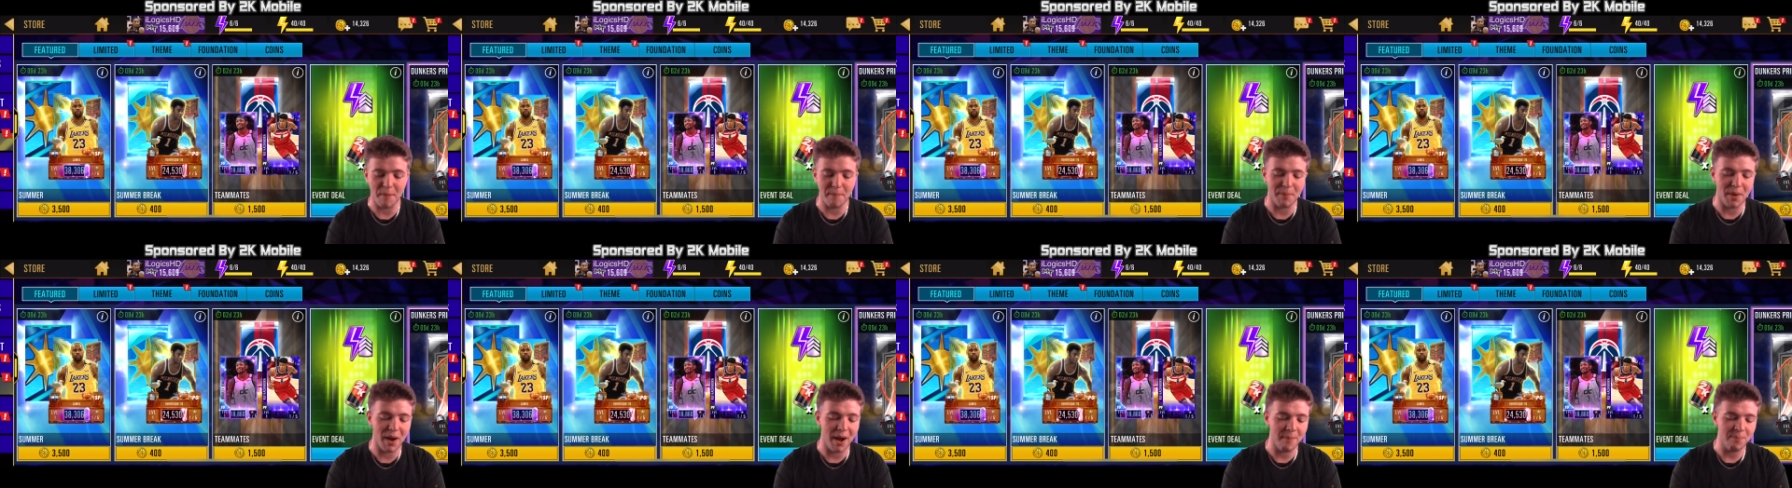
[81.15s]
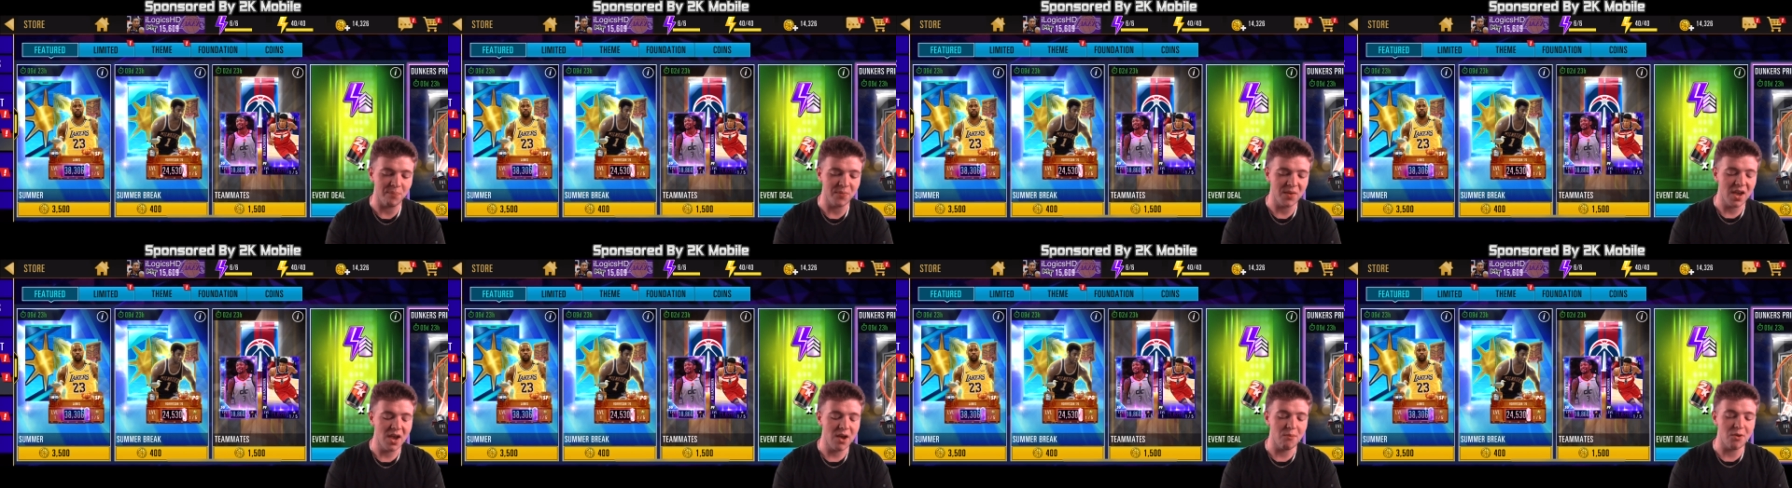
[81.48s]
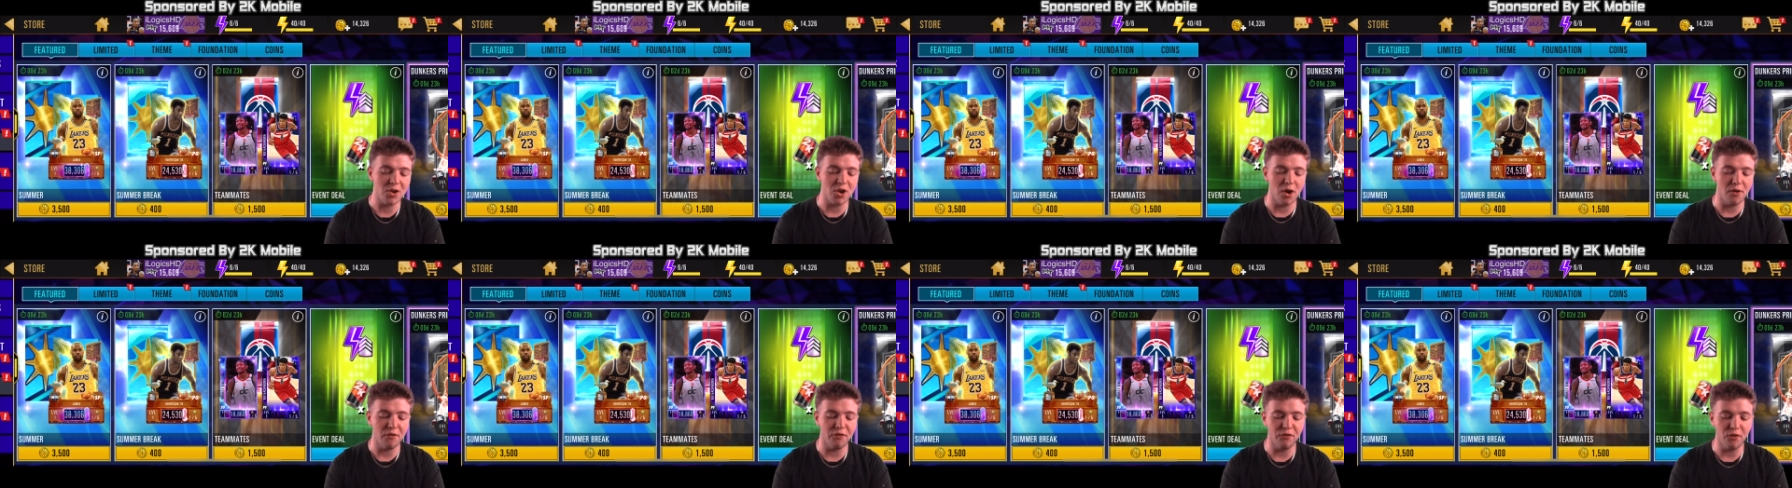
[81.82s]
But we
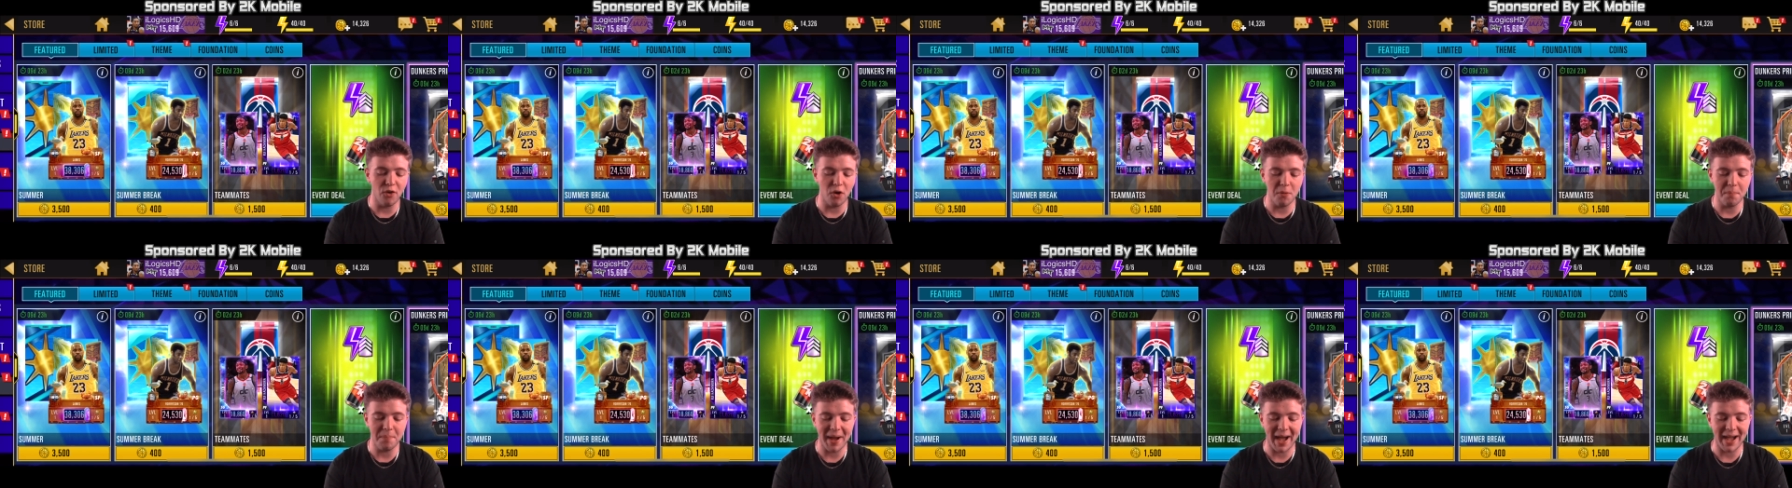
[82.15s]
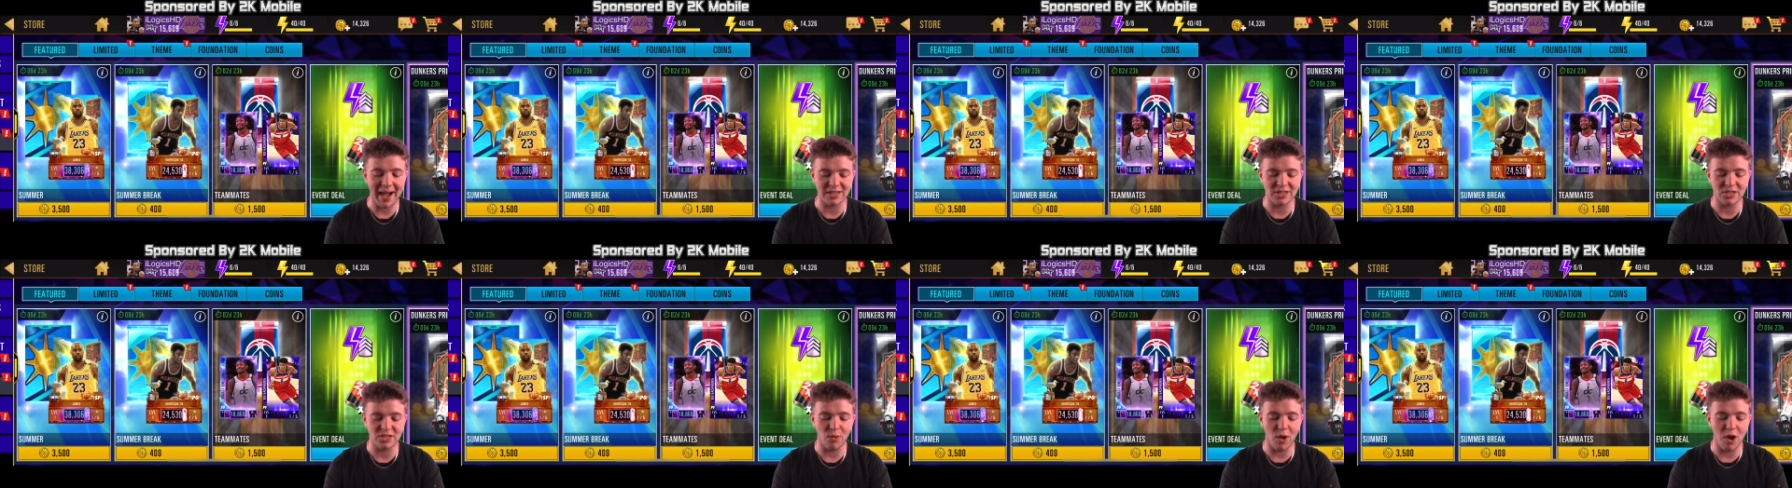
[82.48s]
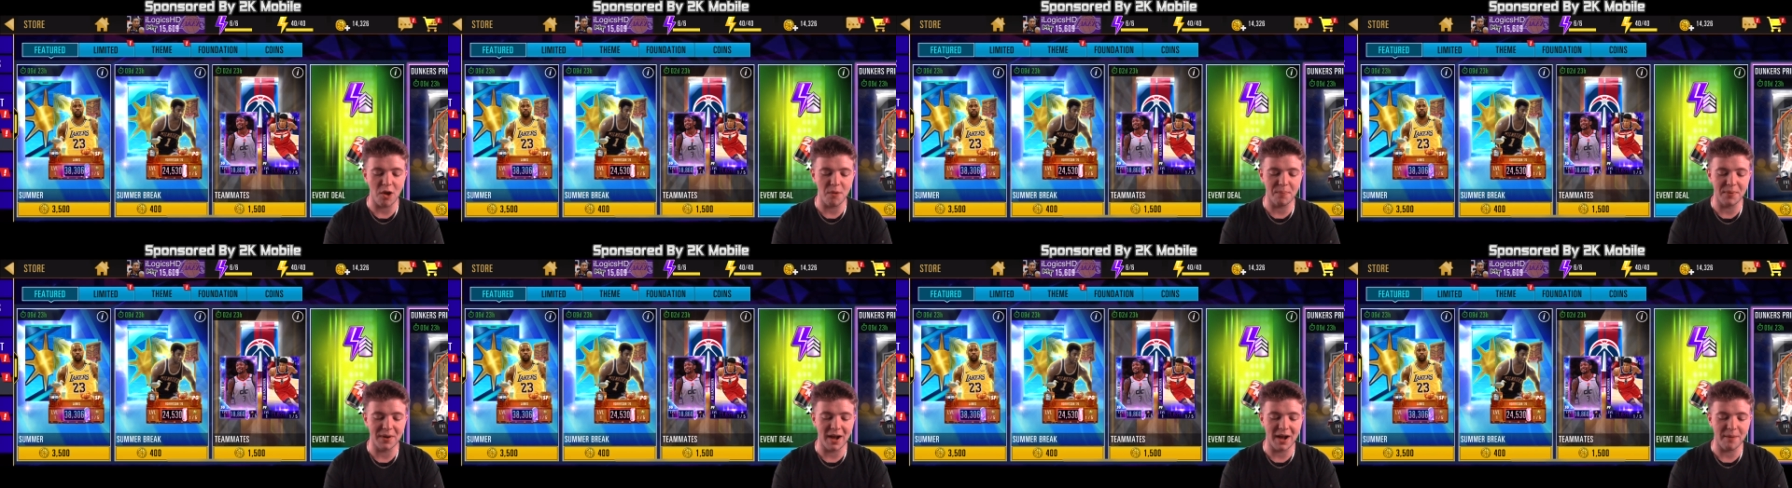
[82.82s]
got four packs to
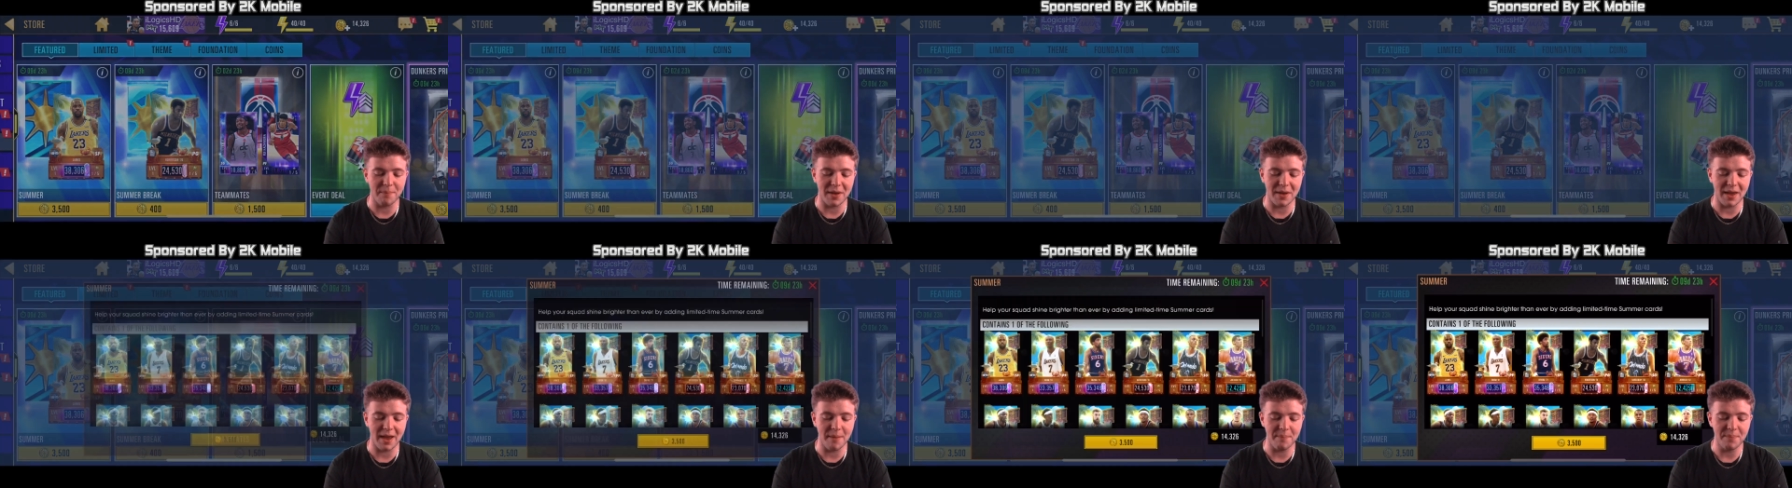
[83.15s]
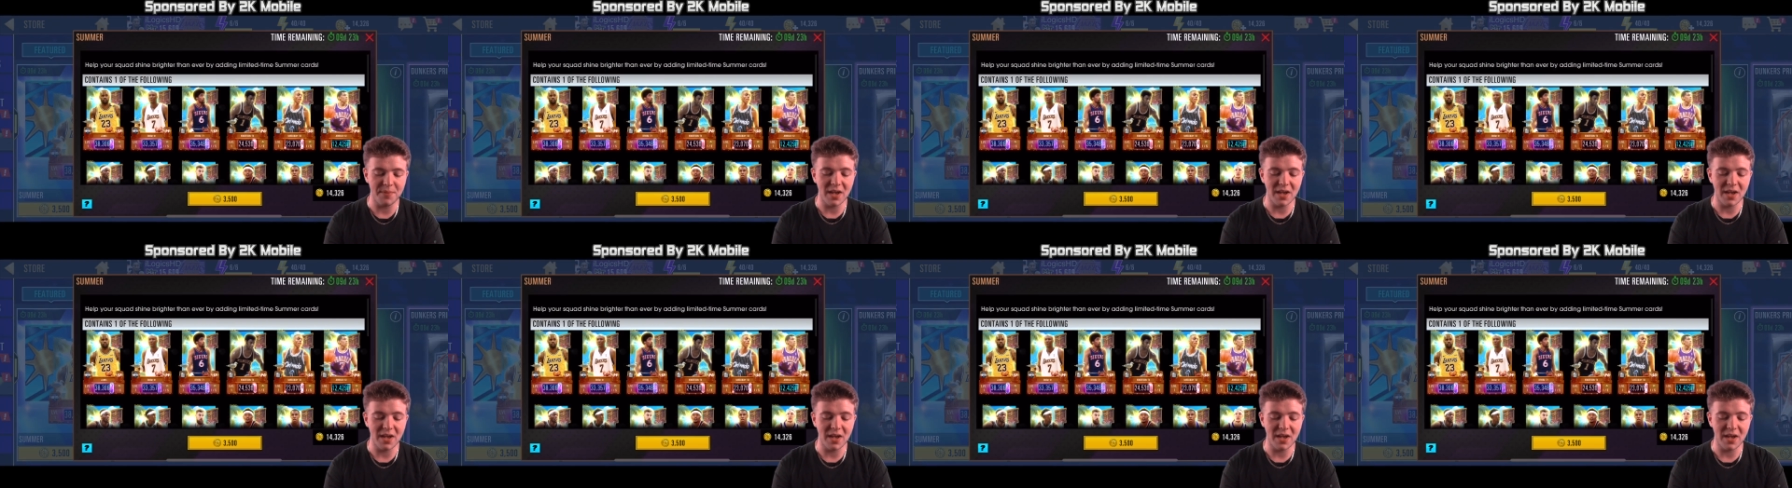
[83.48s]
open up here.